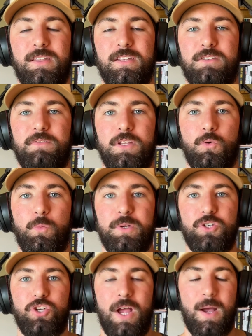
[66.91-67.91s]
This video will be
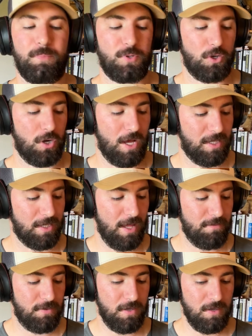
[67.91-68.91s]
chapter
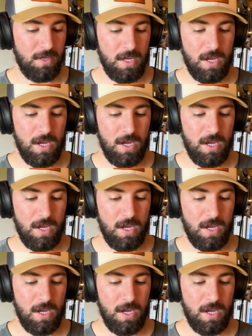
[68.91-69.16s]
11,